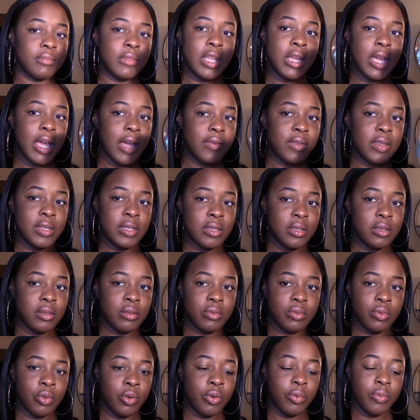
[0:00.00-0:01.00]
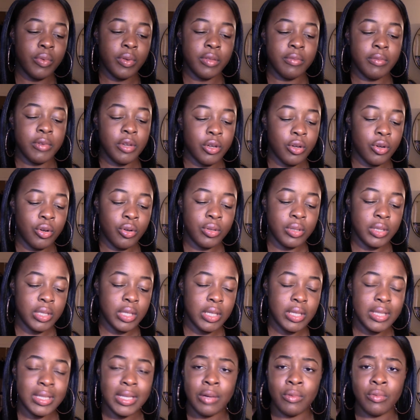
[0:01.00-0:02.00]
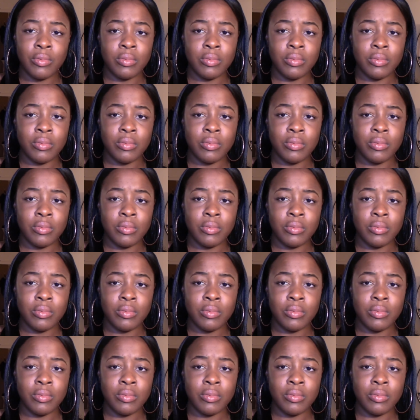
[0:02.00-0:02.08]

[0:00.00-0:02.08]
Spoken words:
have this all with me all day, because